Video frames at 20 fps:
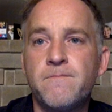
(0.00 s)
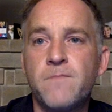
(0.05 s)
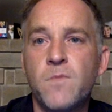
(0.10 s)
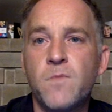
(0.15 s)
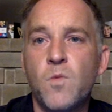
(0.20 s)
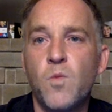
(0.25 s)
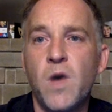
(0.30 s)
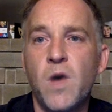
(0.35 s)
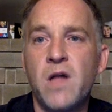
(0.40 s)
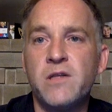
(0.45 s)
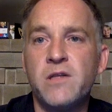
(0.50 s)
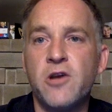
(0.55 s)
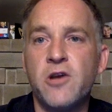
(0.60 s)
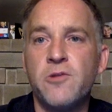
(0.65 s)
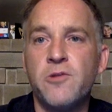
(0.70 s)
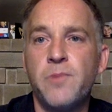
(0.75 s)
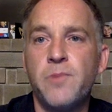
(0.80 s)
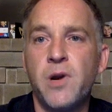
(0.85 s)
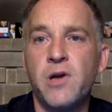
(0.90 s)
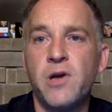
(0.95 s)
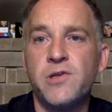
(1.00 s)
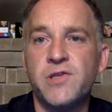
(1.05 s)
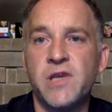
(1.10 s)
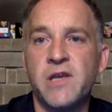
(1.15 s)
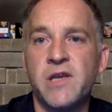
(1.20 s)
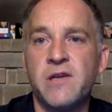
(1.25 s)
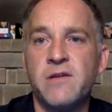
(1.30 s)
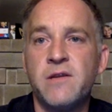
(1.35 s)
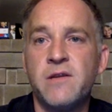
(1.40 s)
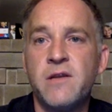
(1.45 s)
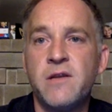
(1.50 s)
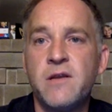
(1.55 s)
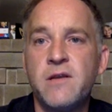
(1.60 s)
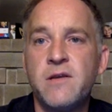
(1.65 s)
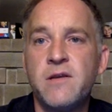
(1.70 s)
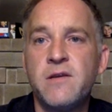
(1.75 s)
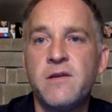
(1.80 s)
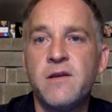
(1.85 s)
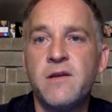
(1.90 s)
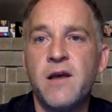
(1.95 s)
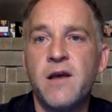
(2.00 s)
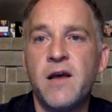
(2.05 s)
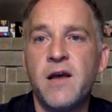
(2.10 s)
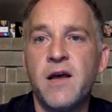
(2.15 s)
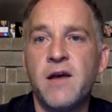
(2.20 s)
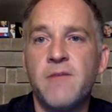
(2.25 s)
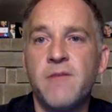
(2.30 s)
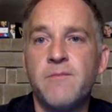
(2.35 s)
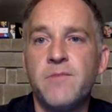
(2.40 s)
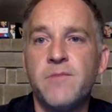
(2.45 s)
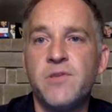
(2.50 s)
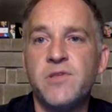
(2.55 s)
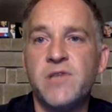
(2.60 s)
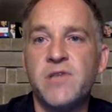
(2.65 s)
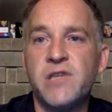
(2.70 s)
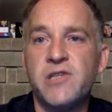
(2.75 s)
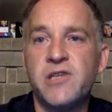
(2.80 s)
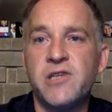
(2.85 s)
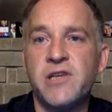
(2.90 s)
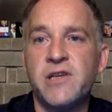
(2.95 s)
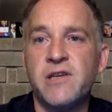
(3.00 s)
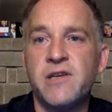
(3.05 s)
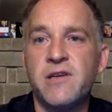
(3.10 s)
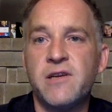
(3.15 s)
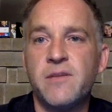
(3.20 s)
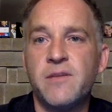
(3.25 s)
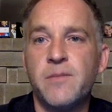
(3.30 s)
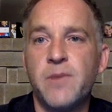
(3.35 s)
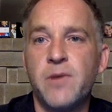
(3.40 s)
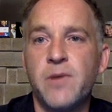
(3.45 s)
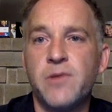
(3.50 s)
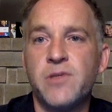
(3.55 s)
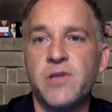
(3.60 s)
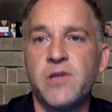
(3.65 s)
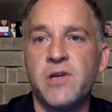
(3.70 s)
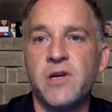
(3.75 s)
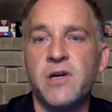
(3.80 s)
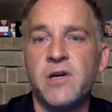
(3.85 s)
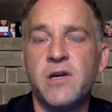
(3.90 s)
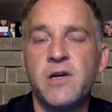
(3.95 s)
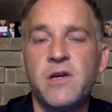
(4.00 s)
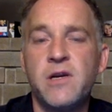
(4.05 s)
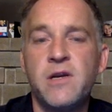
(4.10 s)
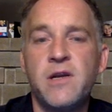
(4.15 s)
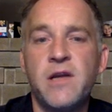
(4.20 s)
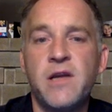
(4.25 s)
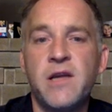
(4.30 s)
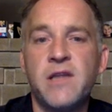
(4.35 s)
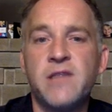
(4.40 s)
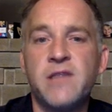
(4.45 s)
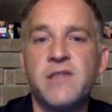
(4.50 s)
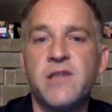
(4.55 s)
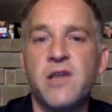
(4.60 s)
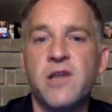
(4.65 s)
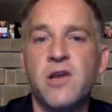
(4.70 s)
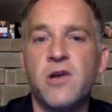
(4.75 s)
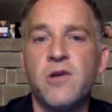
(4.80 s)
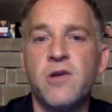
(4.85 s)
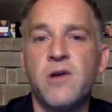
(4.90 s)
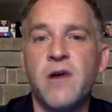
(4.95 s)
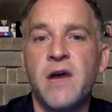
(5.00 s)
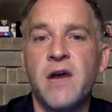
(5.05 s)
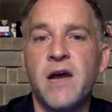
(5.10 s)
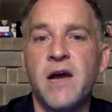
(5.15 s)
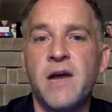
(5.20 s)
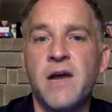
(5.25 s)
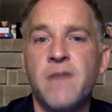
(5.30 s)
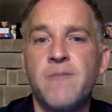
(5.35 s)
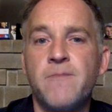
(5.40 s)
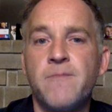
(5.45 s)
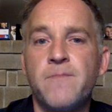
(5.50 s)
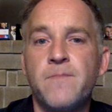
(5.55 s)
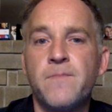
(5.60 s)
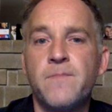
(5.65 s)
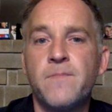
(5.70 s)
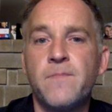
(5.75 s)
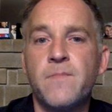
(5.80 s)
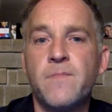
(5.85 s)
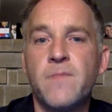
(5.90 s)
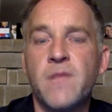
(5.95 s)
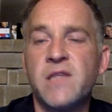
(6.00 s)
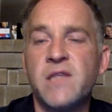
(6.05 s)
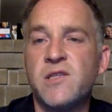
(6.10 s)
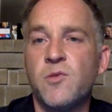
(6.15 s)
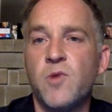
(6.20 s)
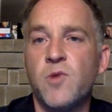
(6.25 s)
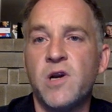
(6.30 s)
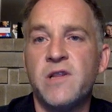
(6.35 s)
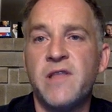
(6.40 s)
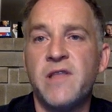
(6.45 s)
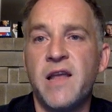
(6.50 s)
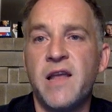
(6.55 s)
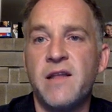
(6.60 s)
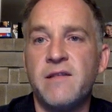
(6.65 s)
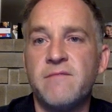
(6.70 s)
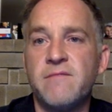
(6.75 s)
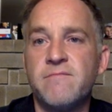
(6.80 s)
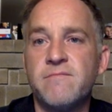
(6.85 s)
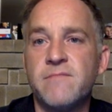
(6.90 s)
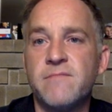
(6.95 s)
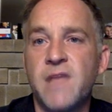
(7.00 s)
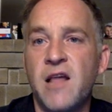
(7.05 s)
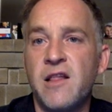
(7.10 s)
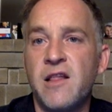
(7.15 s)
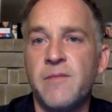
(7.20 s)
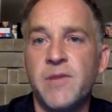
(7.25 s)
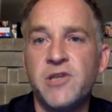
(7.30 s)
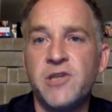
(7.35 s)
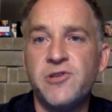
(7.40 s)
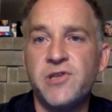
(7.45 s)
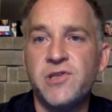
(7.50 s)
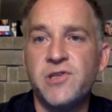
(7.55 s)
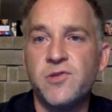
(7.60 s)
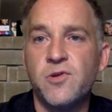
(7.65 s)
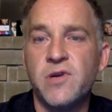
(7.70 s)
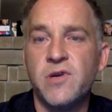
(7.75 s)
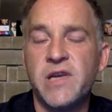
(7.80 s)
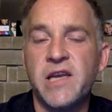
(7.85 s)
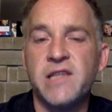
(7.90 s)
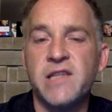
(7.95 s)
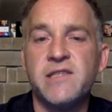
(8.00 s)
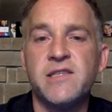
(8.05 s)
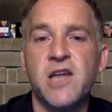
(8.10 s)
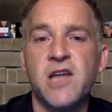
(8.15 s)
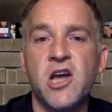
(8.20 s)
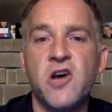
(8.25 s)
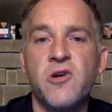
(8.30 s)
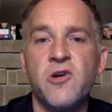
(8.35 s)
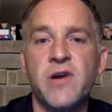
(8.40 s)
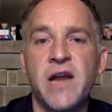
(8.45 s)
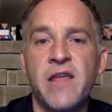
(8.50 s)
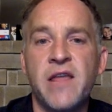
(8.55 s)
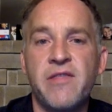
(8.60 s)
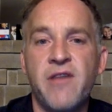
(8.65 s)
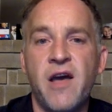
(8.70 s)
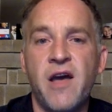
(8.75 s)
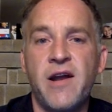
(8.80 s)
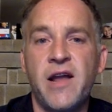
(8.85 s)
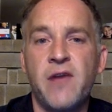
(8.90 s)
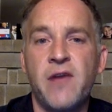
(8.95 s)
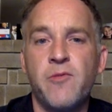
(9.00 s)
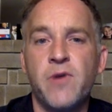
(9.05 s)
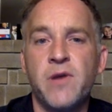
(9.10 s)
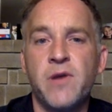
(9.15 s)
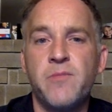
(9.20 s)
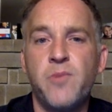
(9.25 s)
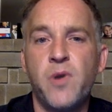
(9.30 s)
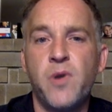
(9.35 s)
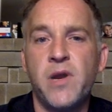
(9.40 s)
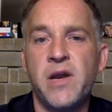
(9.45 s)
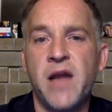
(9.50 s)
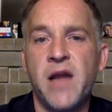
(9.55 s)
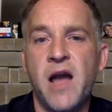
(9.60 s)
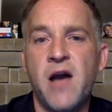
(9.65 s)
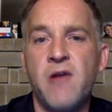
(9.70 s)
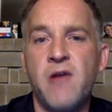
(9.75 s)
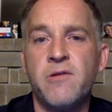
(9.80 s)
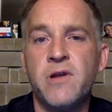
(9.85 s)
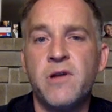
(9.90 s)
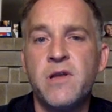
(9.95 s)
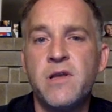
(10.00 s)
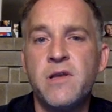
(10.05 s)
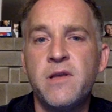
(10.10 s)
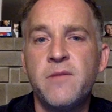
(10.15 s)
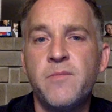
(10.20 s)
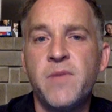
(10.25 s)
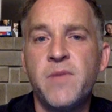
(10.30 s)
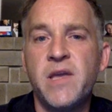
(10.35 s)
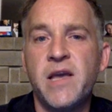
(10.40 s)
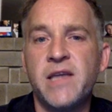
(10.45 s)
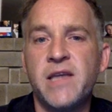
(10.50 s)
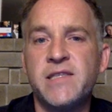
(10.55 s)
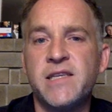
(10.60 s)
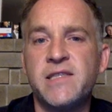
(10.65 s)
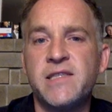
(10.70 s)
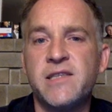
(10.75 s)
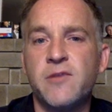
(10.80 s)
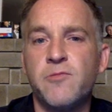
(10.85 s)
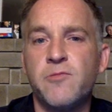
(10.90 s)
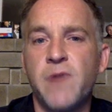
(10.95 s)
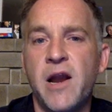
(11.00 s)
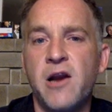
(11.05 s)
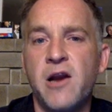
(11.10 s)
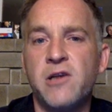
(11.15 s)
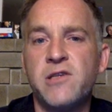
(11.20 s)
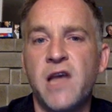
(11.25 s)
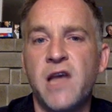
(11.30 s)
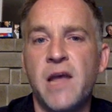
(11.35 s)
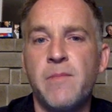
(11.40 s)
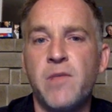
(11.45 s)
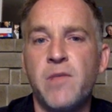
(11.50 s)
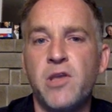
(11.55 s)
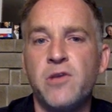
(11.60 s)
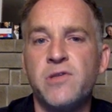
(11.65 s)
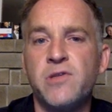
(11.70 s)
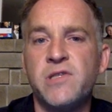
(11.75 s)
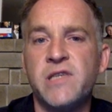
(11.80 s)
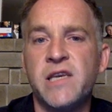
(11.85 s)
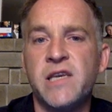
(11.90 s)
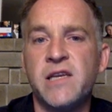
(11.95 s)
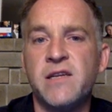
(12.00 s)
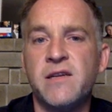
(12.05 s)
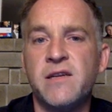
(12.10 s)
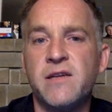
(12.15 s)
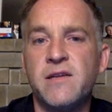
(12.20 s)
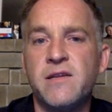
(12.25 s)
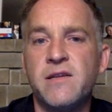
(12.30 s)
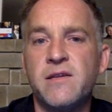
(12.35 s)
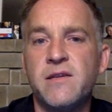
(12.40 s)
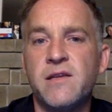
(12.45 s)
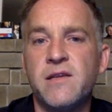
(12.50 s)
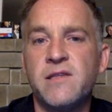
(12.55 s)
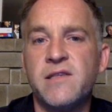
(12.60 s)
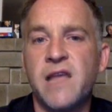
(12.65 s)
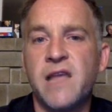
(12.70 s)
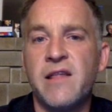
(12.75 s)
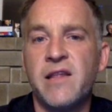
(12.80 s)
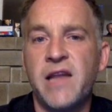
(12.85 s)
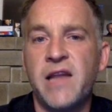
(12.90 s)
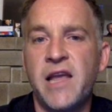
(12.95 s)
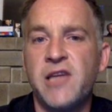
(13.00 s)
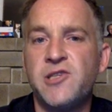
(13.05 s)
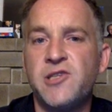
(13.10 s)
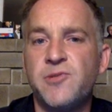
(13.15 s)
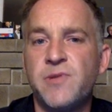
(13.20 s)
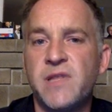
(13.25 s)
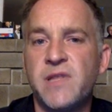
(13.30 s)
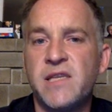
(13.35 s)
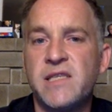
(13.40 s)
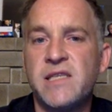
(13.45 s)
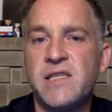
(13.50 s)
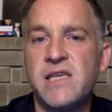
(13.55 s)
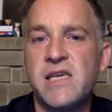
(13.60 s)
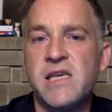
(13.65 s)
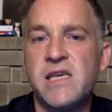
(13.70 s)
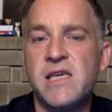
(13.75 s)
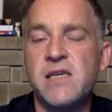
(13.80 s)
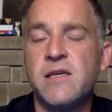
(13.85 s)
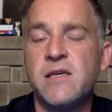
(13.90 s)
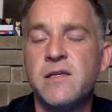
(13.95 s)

well-known person, musician, composer, and so it's a word that elementary school kids know, and I thought I would point it out because it's a rare time that you see a silent H with a T.